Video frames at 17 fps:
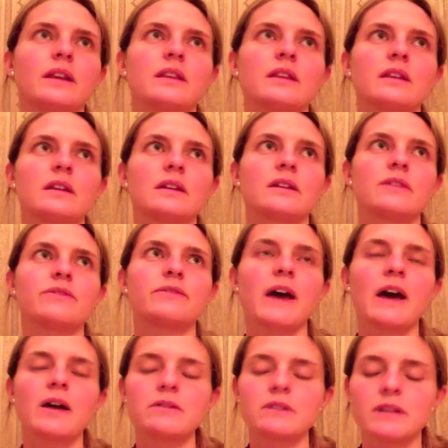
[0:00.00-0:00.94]
The
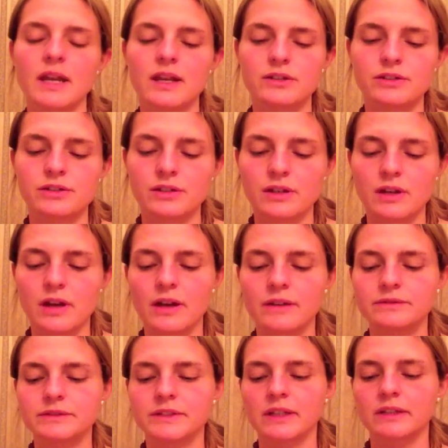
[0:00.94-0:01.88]
foundation
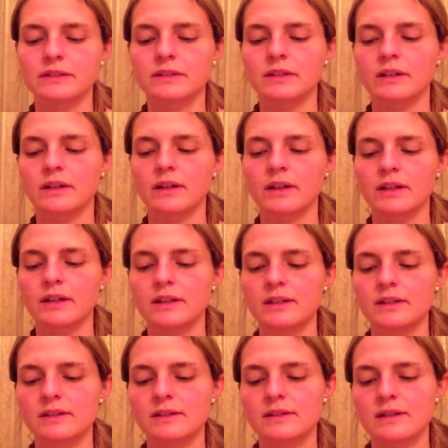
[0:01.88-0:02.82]
of Tantra
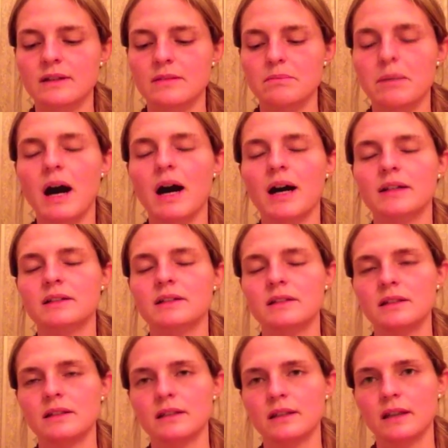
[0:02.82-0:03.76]
is
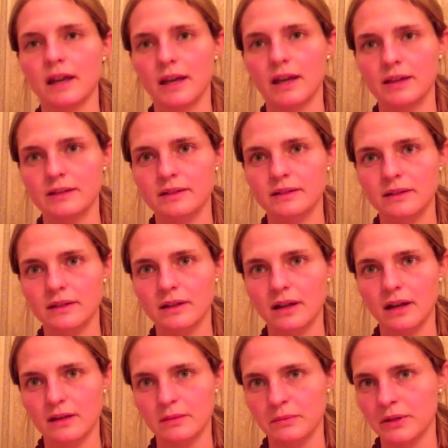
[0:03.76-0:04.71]
Bhakti and
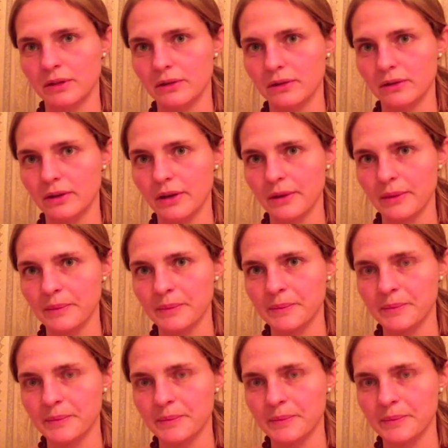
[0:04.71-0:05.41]
Karma Yoga.